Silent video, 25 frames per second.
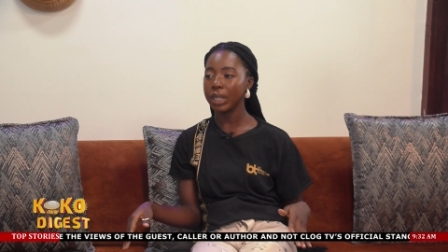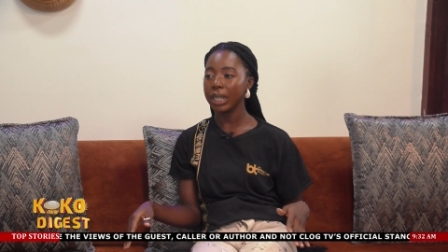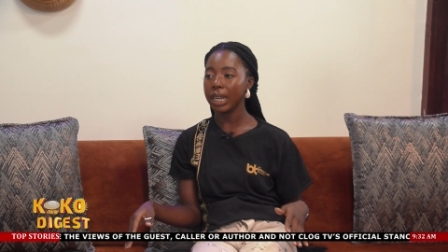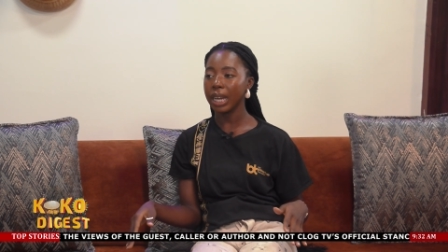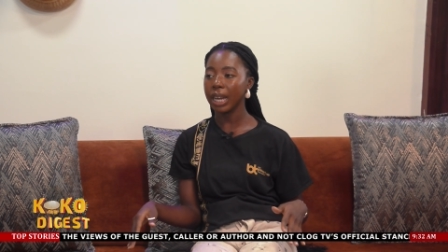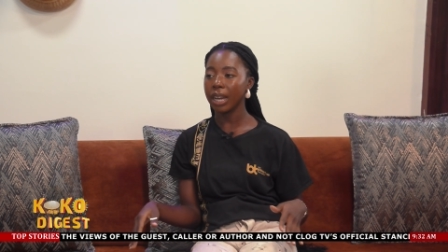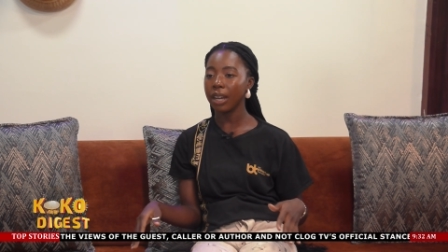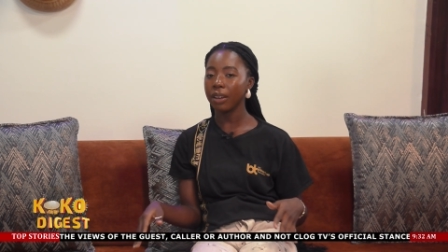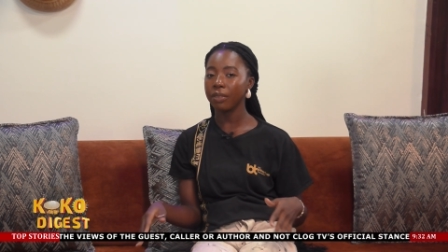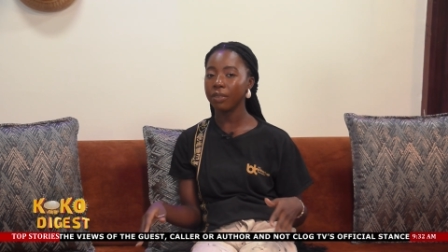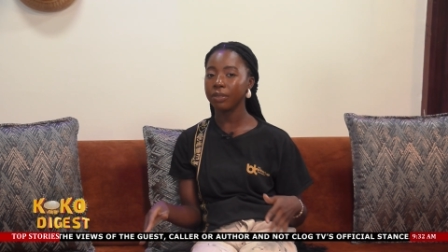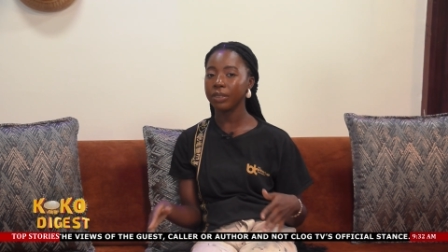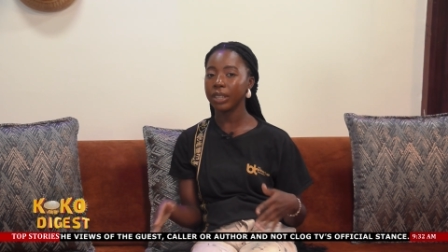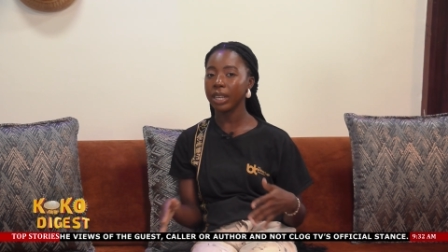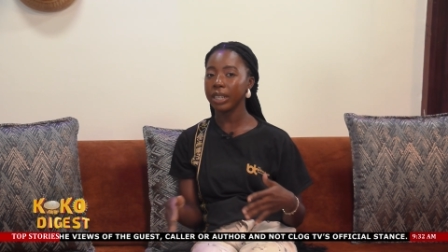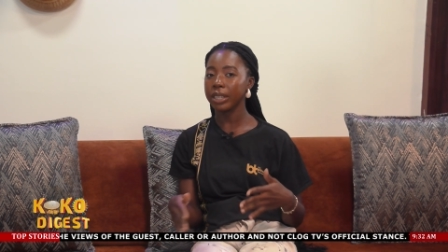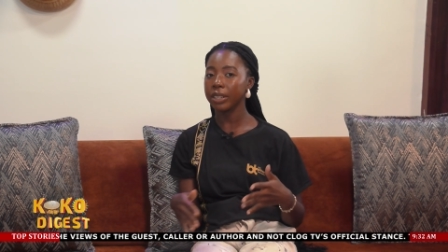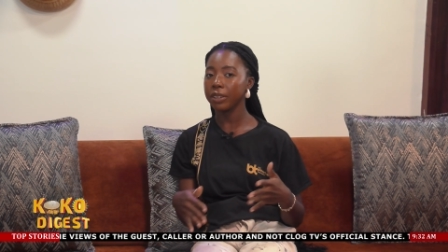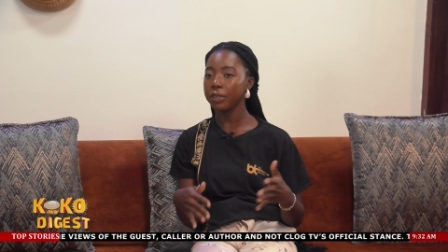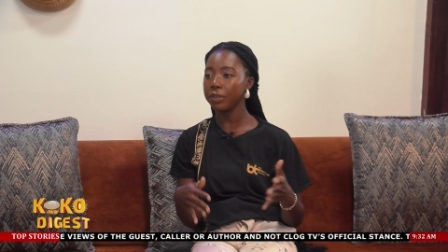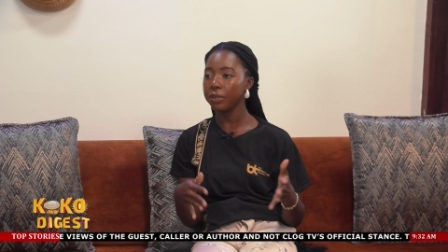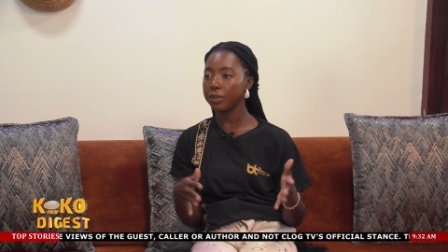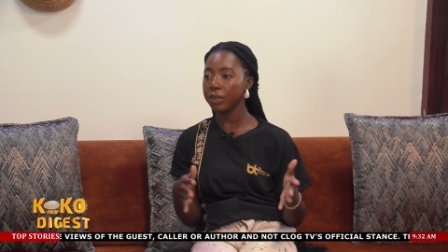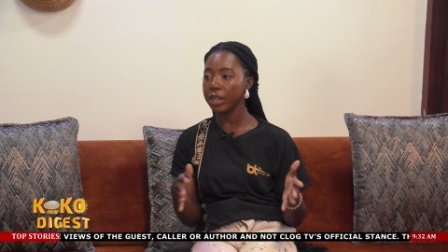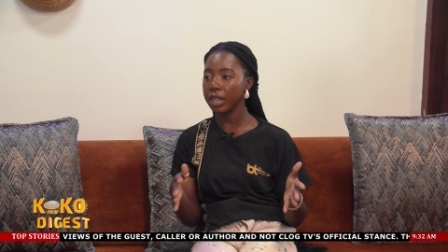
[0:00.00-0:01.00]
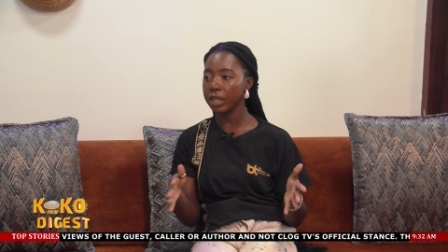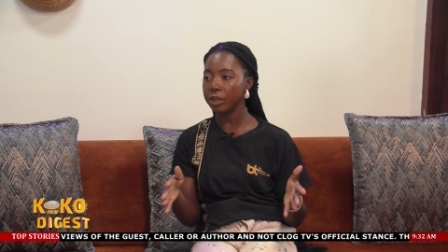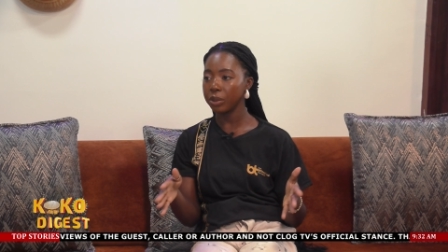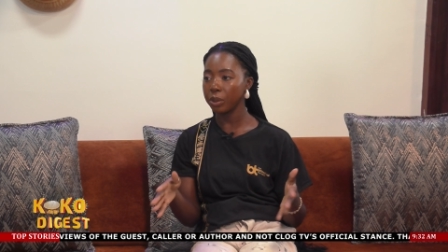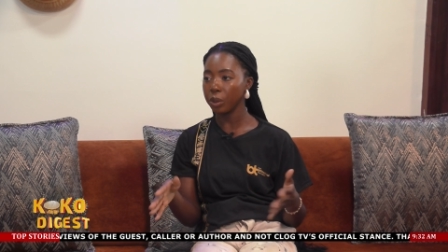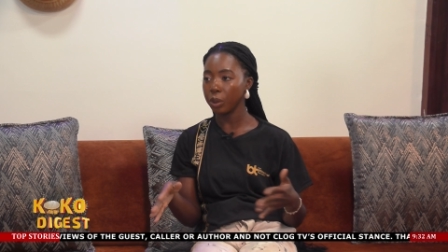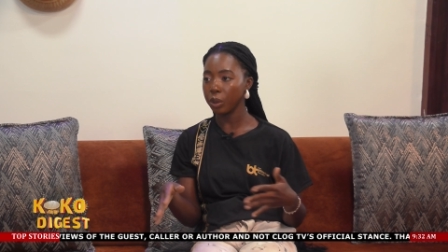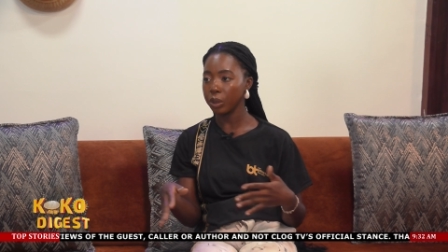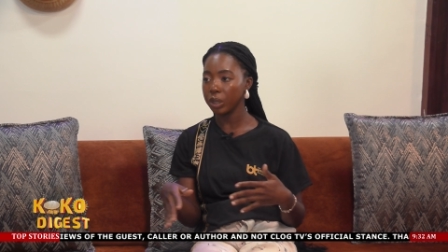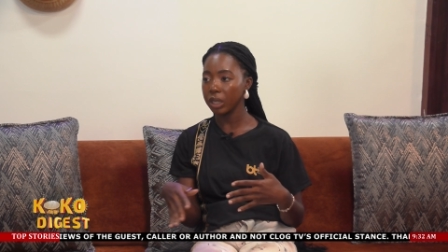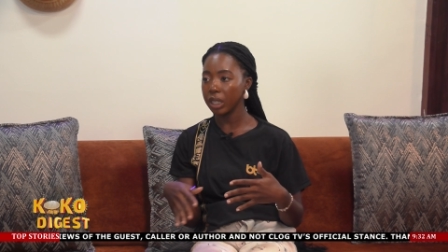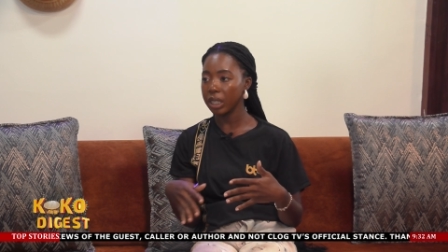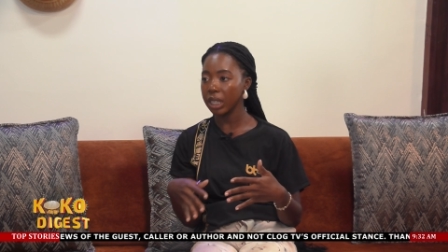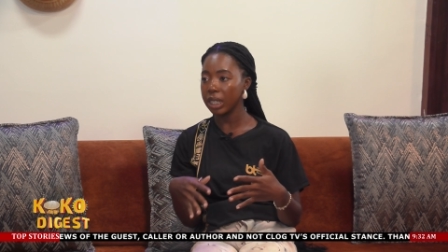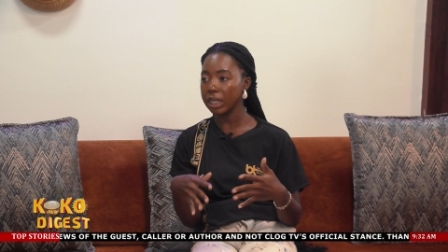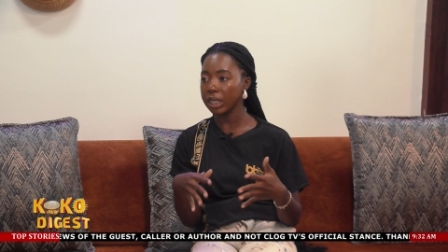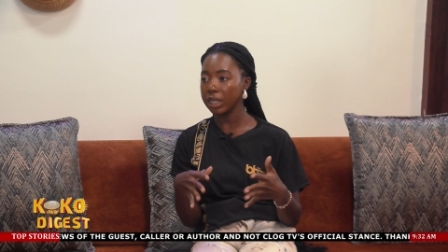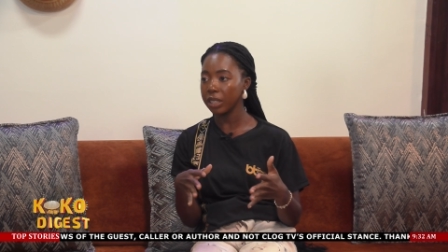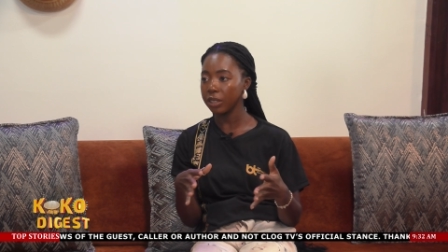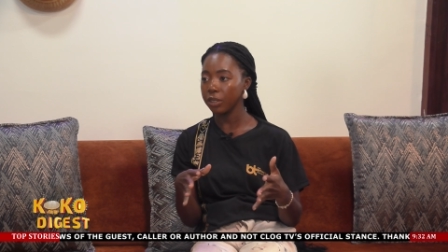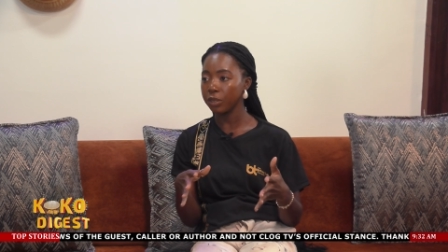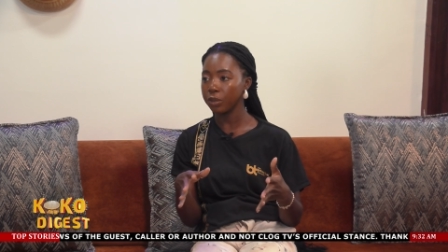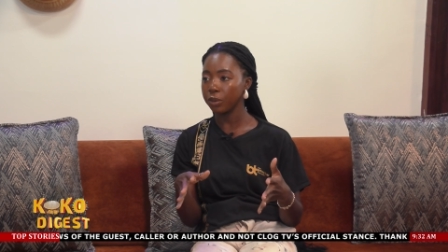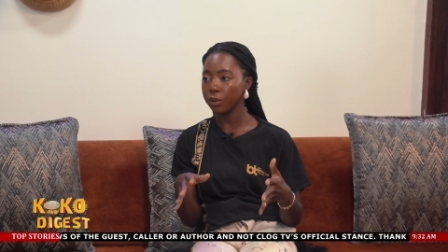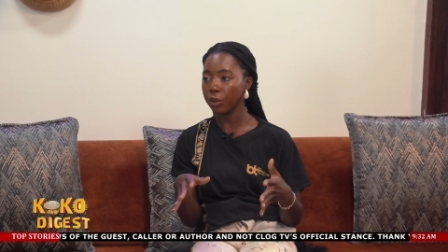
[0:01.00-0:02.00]
We have the different alternatives.
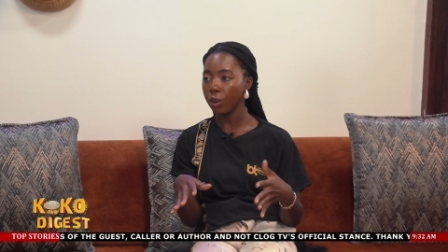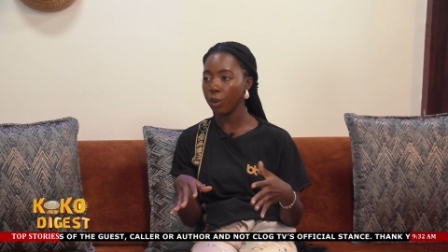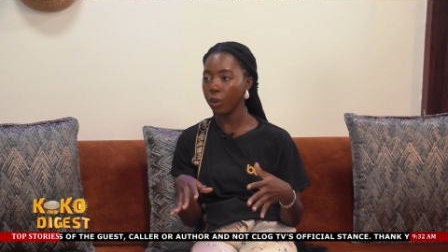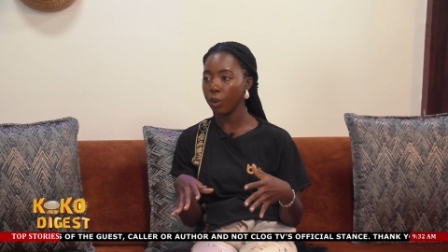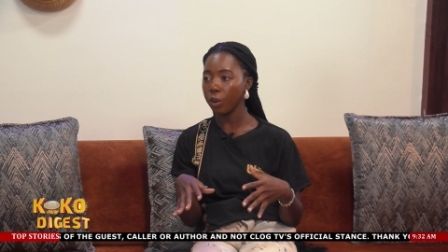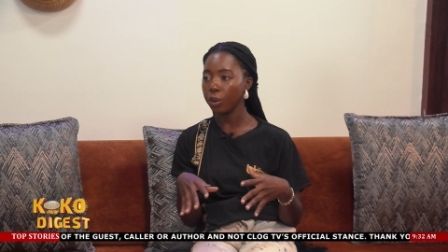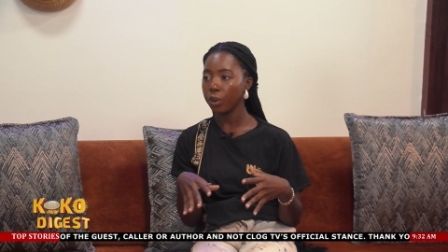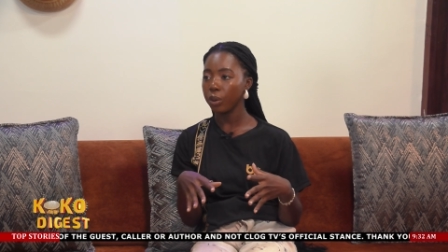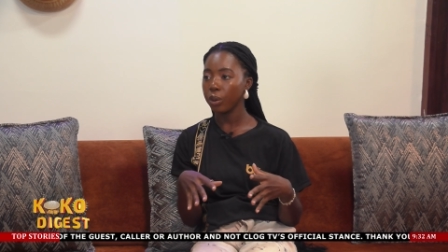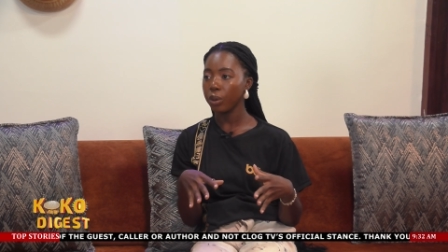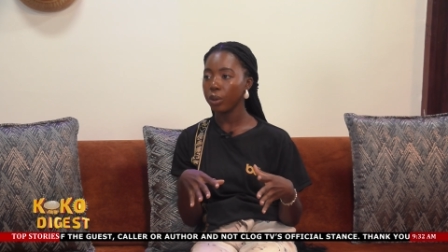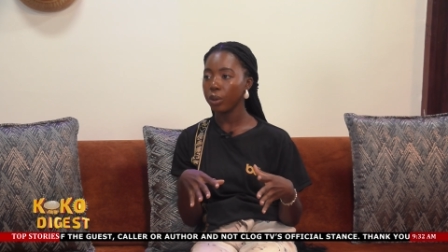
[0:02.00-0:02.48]
Okay, so you have